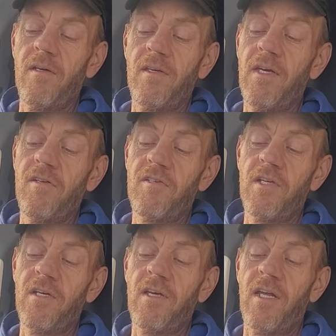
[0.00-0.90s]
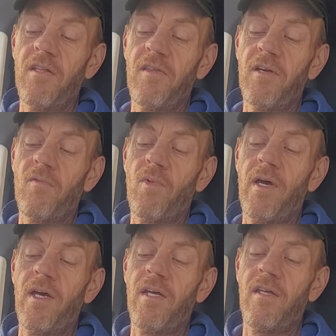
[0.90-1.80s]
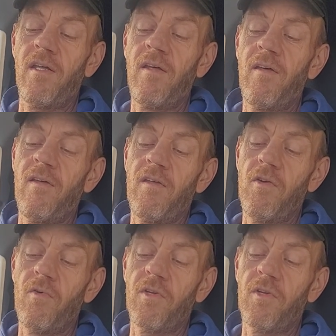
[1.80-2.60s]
gear stick, anything where you're